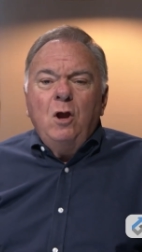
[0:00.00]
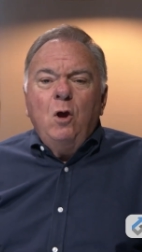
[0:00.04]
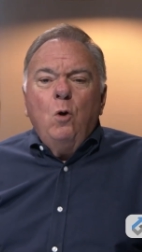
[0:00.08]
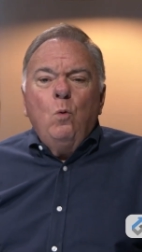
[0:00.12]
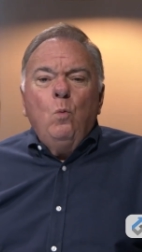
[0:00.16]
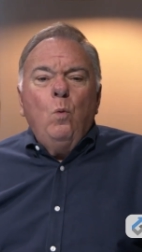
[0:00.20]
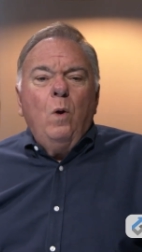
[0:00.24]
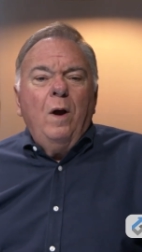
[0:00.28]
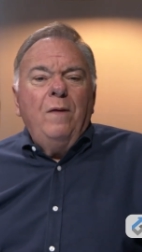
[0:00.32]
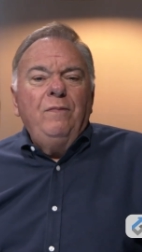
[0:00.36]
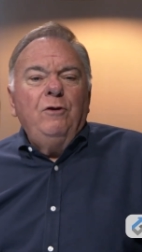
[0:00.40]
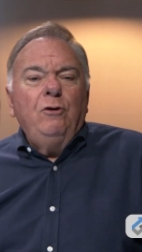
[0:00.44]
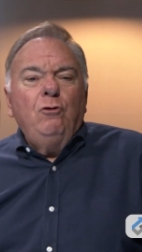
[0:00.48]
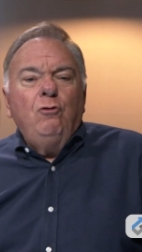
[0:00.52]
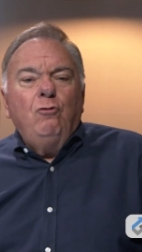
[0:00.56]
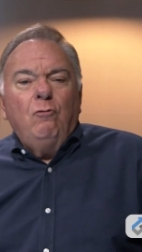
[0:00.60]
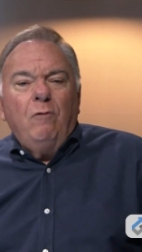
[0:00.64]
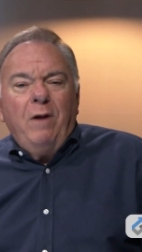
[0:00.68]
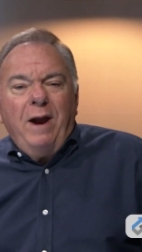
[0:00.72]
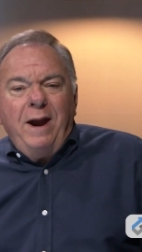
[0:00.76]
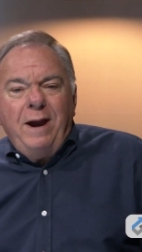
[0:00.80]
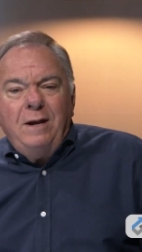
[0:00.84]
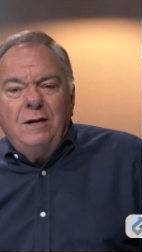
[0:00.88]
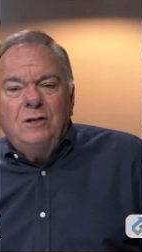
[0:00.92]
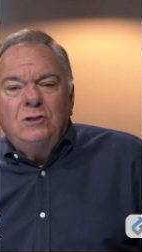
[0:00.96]
One of the
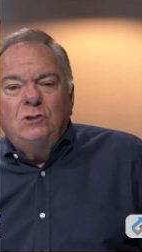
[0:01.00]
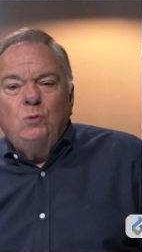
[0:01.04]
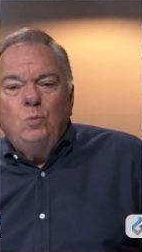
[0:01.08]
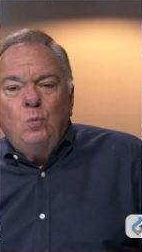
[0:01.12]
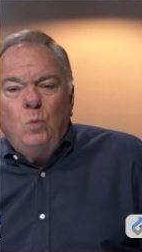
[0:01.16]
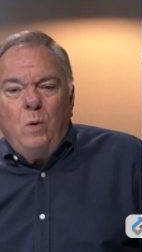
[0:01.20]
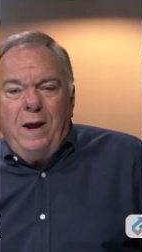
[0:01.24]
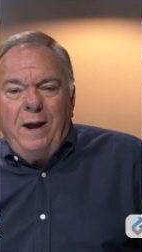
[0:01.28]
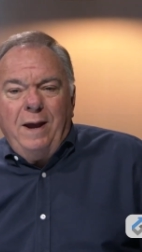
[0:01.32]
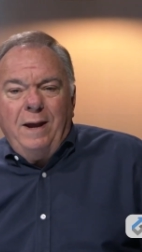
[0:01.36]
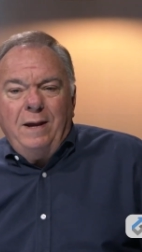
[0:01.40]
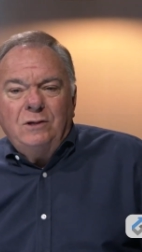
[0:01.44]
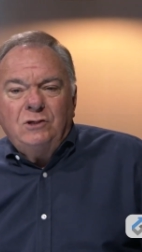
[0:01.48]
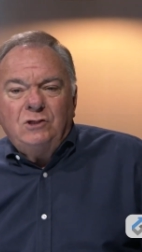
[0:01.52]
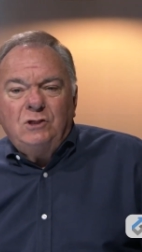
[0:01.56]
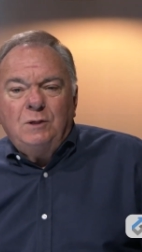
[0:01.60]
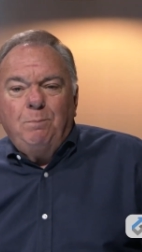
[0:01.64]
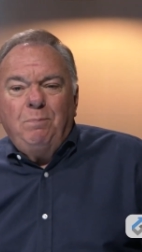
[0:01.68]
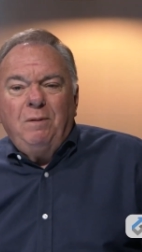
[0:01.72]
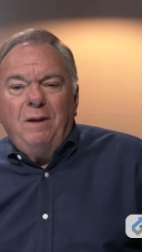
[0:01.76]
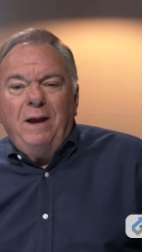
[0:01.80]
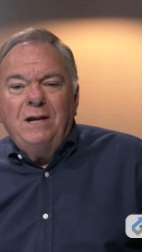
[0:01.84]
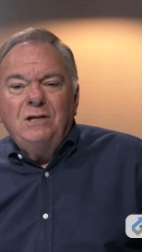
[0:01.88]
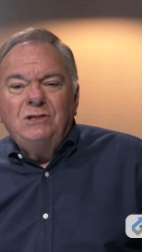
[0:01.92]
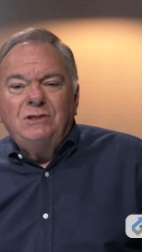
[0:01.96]
greatest ways to
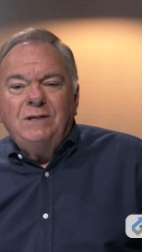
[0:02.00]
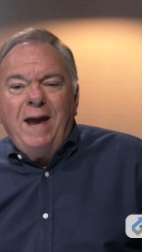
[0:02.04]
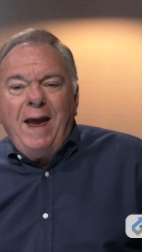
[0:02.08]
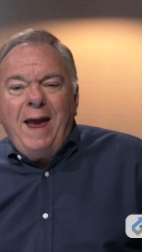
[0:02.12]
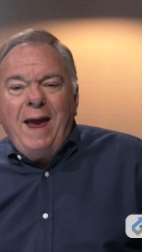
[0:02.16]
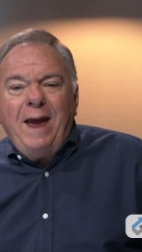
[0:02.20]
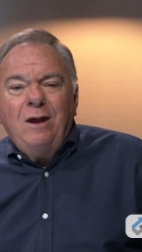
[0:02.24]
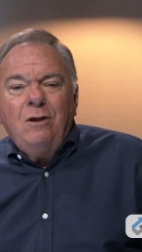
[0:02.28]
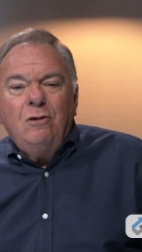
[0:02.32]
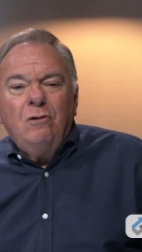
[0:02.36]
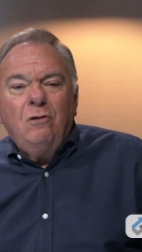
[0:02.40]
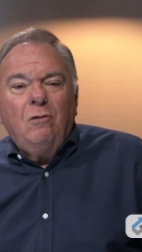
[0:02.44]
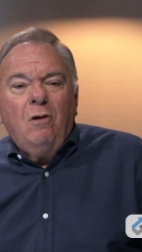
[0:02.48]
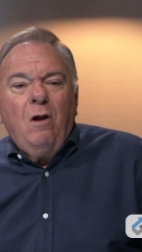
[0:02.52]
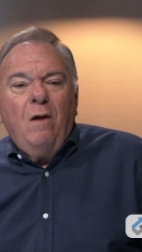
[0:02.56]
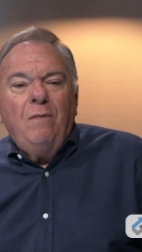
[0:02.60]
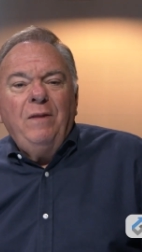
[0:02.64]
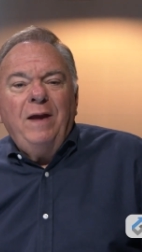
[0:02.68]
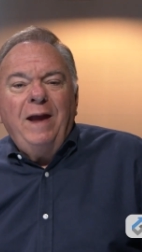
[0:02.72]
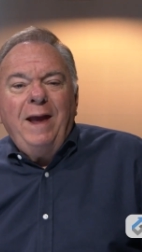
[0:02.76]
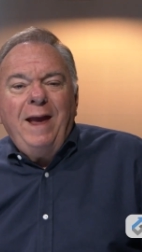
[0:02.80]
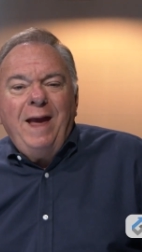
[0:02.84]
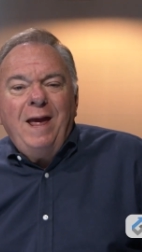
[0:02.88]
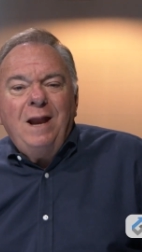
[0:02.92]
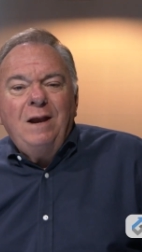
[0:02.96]
place anger on
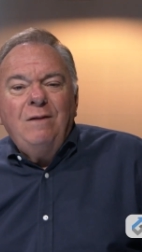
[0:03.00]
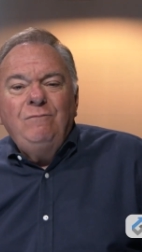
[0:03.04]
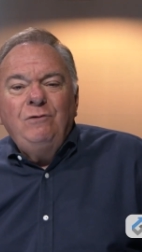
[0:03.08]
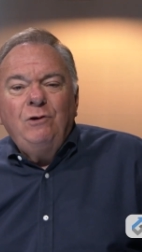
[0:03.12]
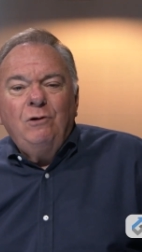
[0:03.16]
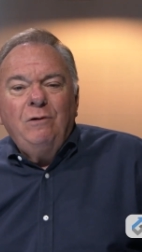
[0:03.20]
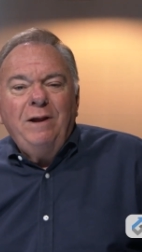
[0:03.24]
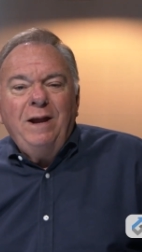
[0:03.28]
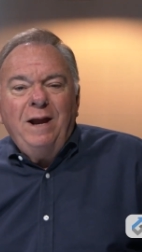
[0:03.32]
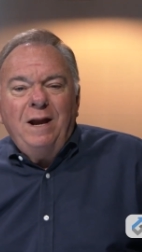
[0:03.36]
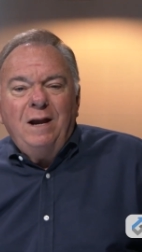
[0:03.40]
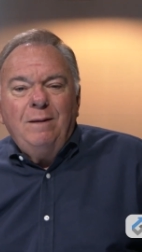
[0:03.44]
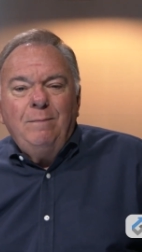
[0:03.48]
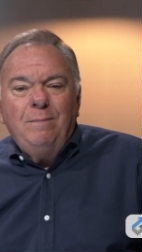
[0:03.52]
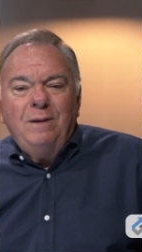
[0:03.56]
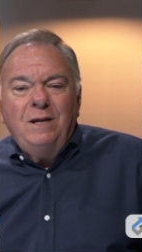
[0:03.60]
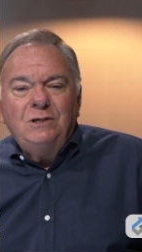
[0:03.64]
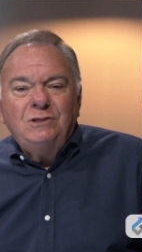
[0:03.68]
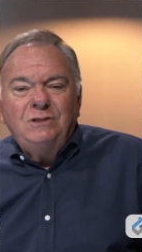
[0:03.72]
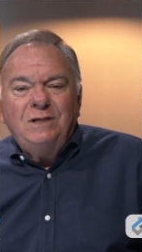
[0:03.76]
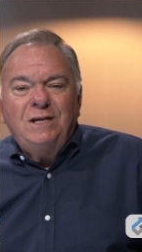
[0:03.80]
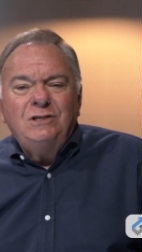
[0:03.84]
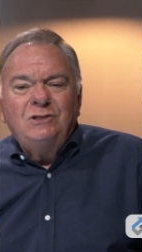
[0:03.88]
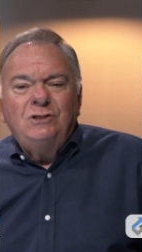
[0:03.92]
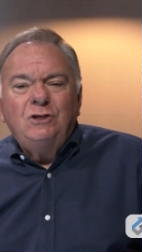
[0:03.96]
the head of your
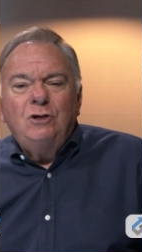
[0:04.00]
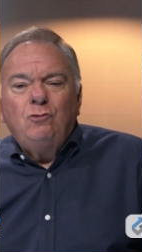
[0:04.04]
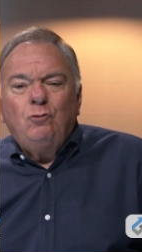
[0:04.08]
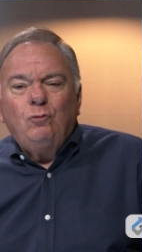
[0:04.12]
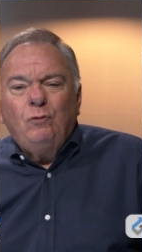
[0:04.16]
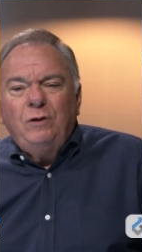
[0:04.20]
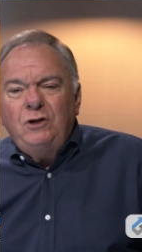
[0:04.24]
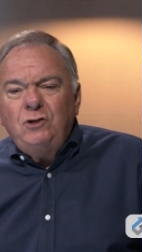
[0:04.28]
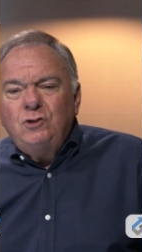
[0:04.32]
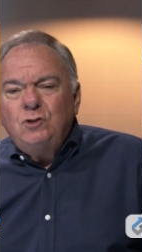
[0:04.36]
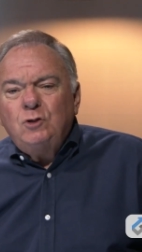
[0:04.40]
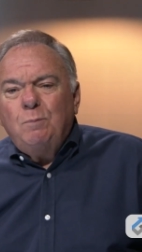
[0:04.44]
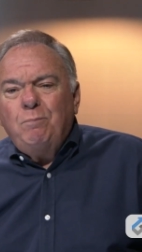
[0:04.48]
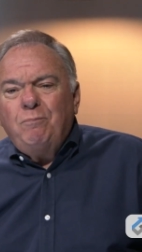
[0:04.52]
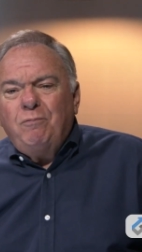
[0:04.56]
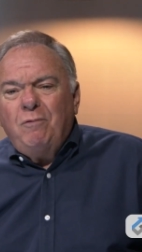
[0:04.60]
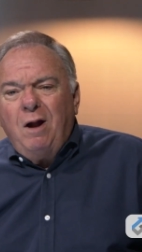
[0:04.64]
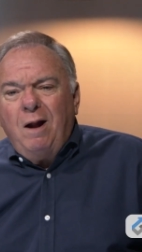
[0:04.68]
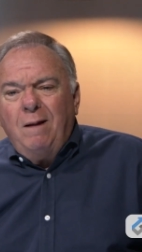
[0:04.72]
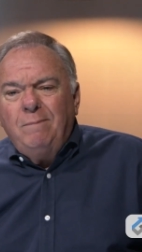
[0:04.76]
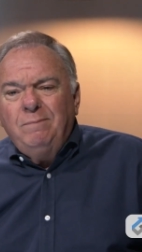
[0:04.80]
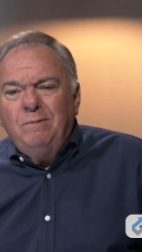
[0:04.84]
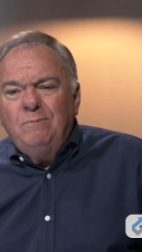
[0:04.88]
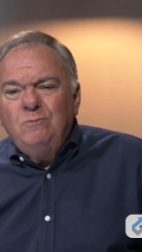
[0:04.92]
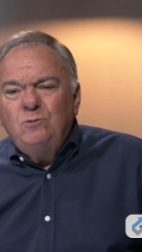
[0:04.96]
enemies is to treat your
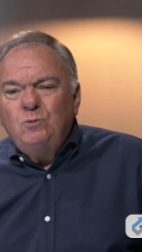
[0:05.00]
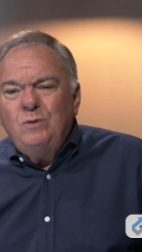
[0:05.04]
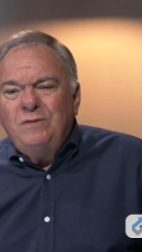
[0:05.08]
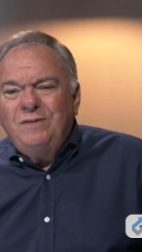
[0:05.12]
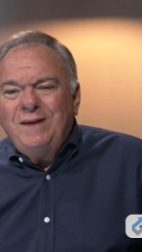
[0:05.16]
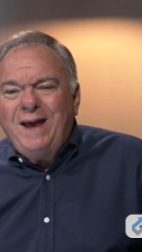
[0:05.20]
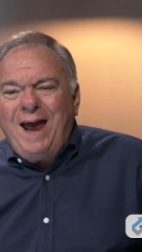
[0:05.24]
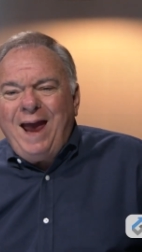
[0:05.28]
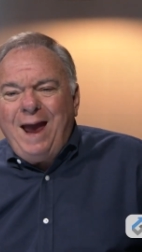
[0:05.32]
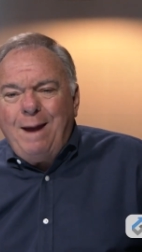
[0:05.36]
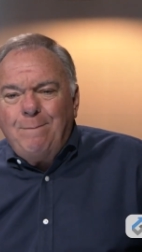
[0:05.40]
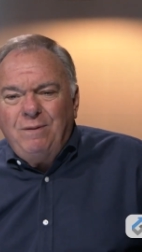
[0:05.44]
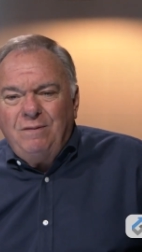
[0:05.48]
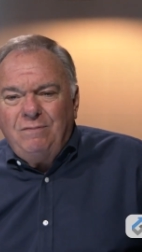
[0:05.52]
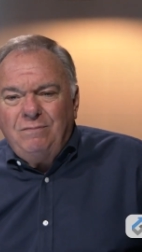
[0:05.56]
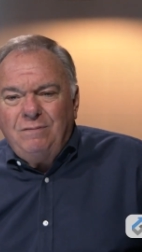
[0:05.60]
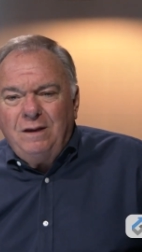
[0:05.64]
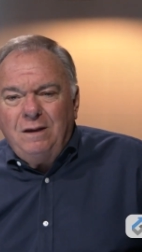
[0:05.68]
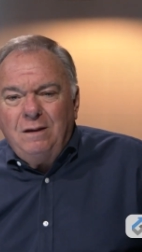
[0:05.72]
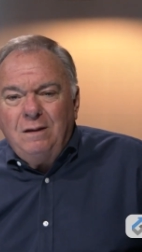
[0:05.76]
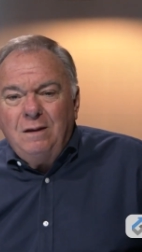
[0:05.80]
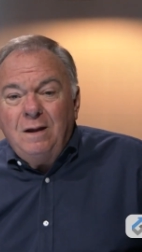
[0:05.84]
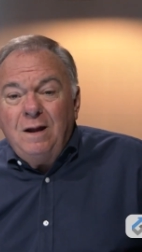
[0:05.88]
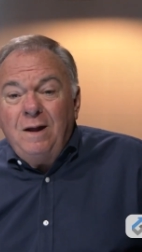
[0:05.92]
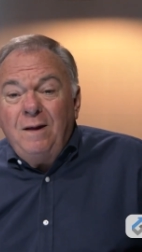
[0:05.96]
problems with
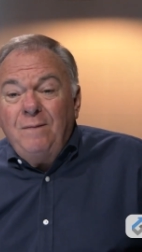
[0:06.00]
apathy.